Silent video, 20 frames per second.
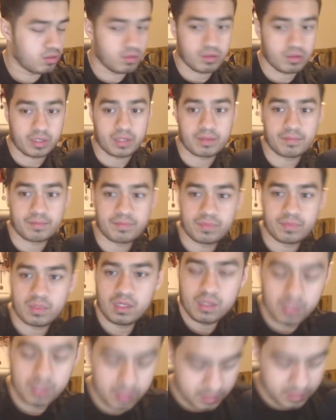Okay,
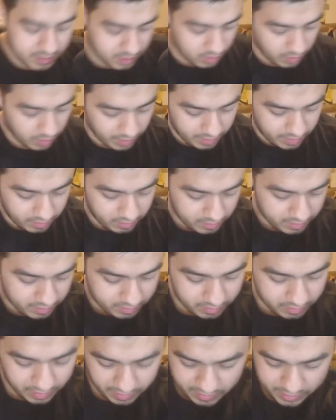so
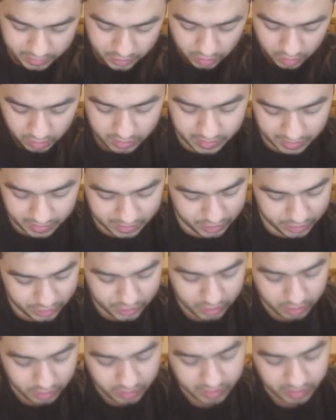like the joggers I just
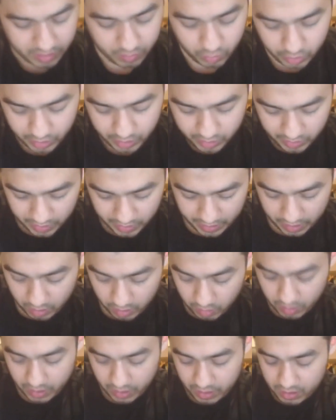showed you that I'm wearing right now,
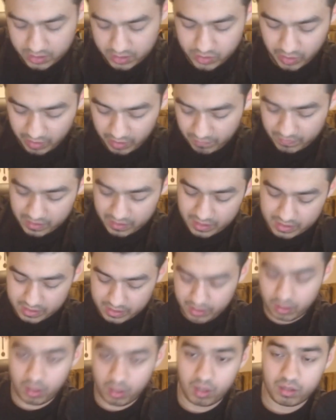I also have these in
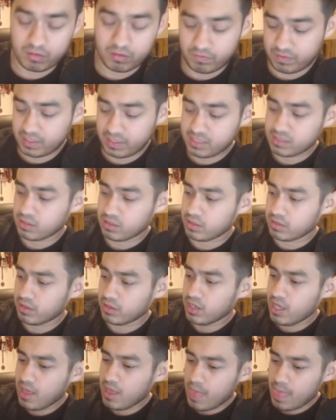olive. These are,
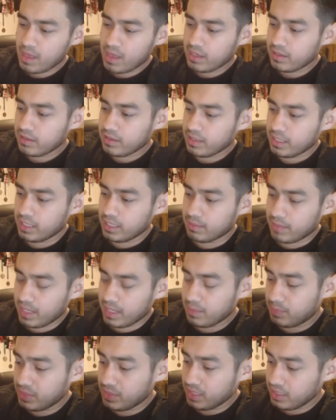in my
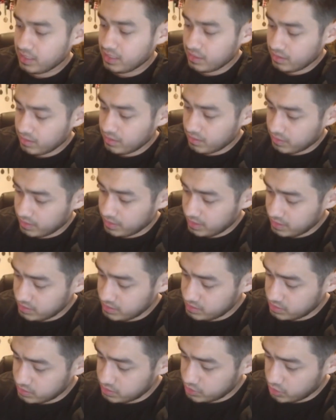opinion, these
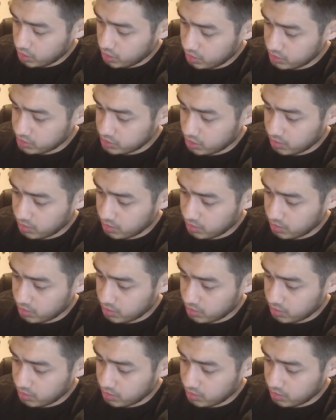joggers are